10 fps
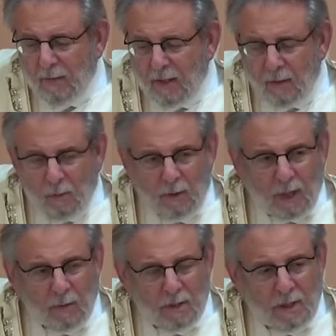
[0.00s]
where I
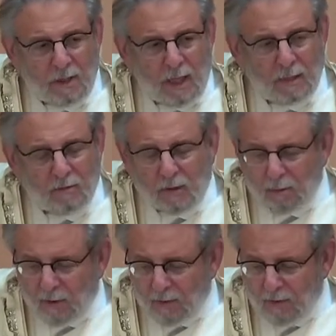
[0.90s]
was in a doctoral
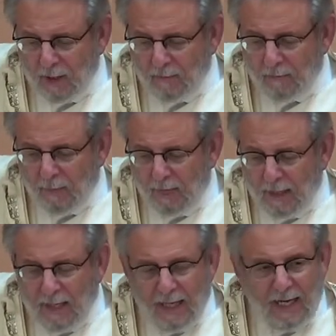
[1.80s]
program.
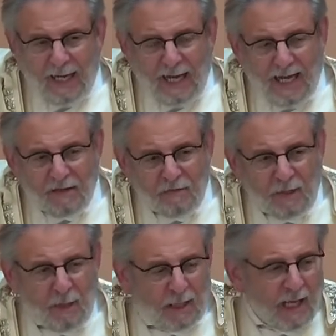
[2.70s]
And the
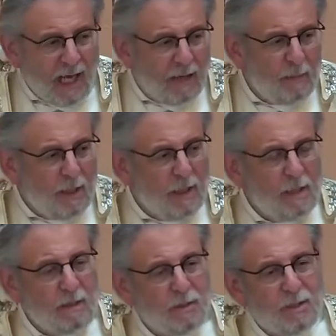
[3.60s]
female
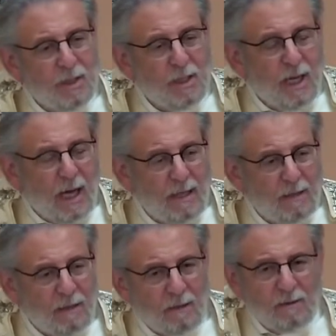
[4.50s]
cabbie, she
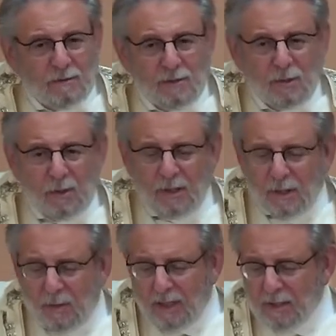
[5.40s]
wanted to
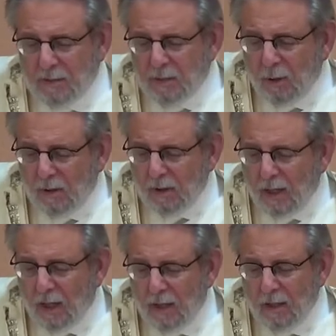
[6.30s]
make some small
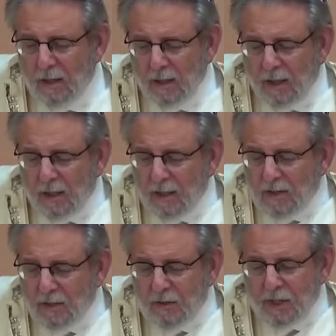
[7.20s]
talk,
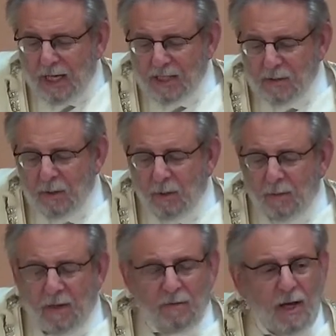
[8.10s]
so she asked me where
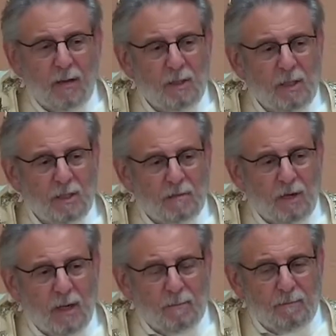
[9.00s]
my family is
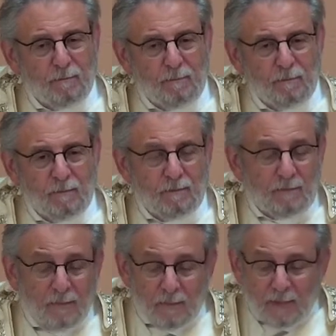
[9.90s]
from.
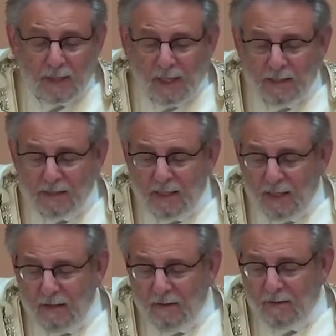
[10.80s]
I
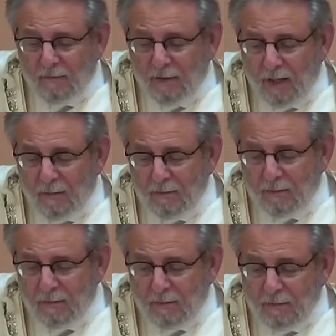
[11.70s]
said,
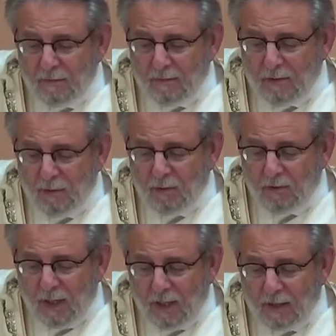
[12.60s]
from Ukraine.